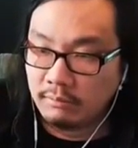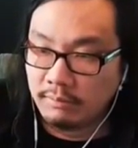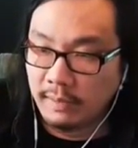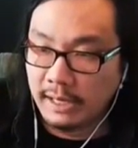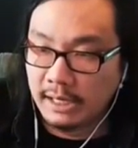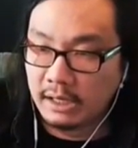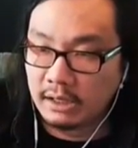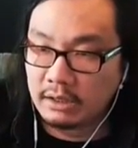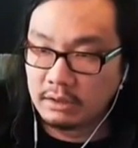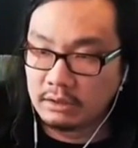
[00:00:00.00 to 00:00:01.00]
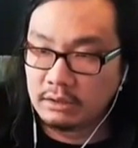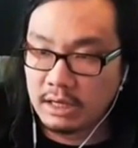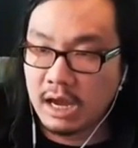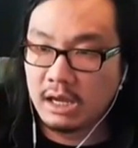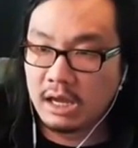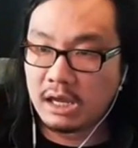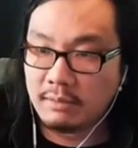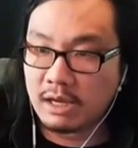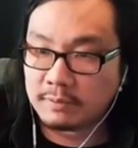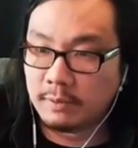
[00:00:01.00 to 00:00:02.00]
but yeah, Anime
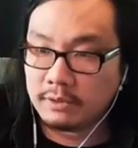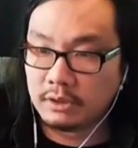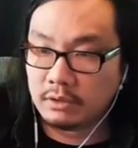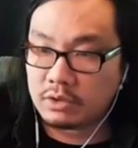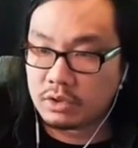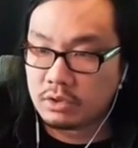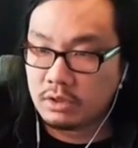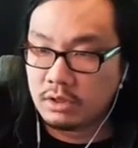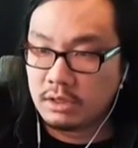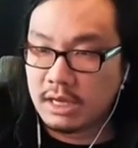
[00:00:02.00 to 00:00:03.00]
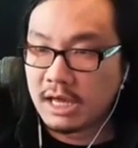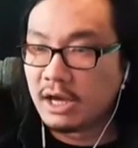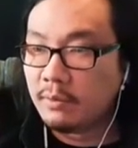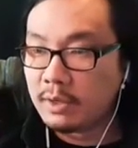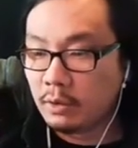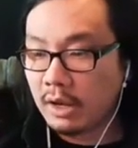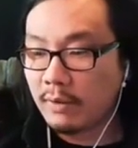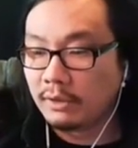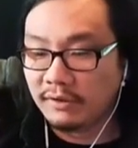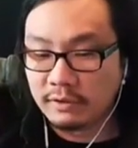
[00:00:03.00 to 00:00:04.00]
Expo is huge. Yeah, that would be cool. I
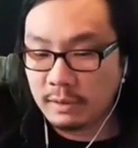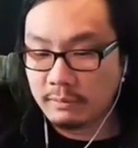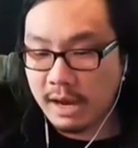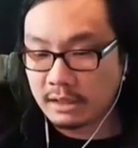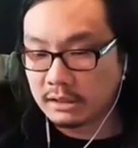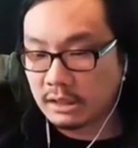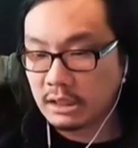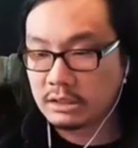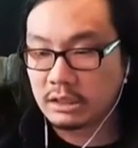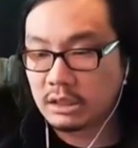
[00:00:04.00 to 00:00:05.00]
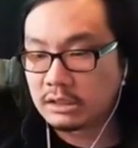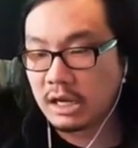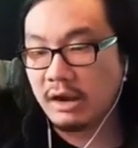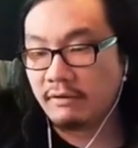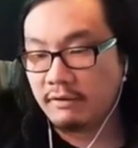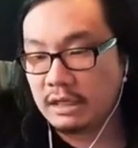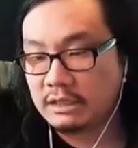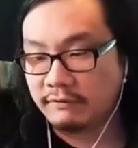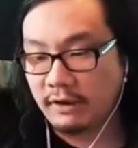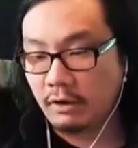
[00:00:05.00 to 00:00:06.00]
would love to meet Max. Like he's he's kind of a he's
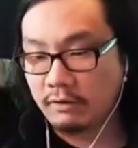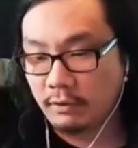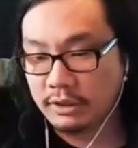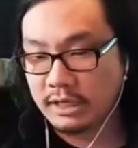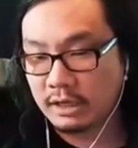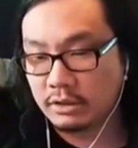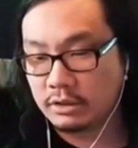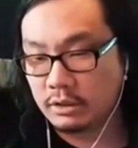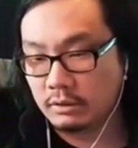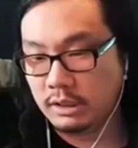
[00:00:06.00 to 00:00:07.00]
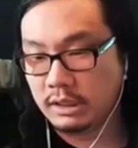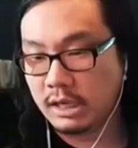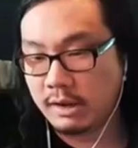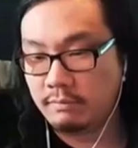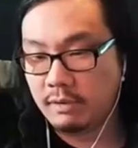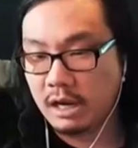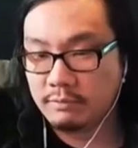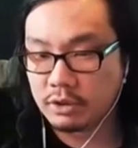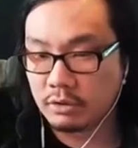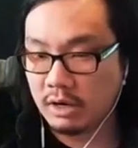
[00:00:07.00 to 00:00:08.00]
a veteran voice actor too. Like I I'm
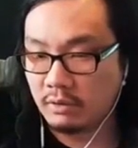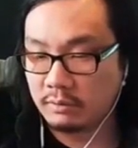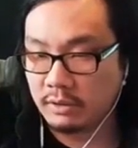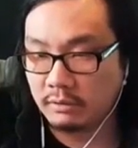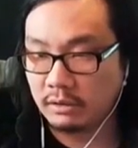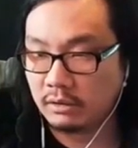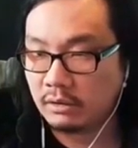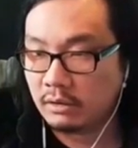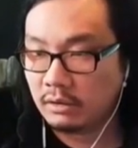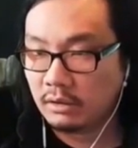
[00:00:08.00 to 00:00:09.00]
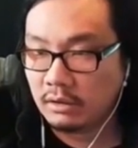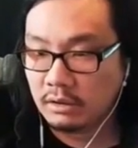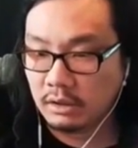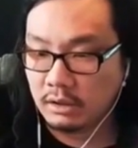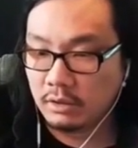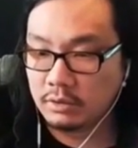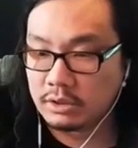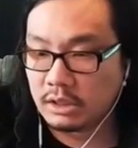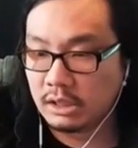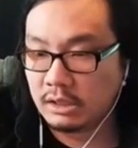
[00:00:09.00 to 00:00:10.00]
sure I would be able to, you know,
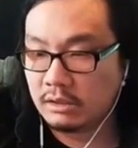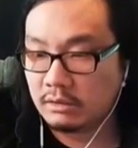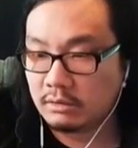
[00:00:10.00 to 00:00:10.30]
just like